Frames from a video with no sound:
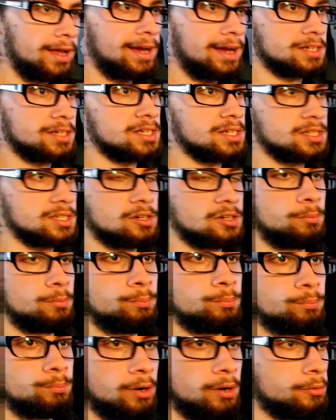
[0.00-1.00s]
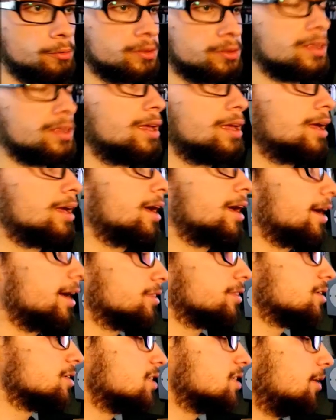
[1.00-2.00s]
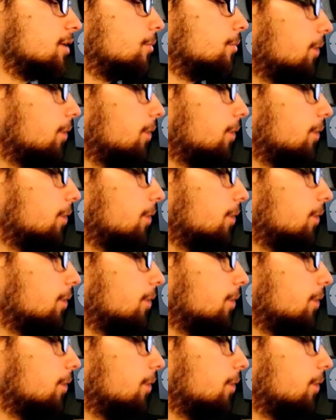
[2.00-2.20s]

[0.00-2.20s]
axis are both at the same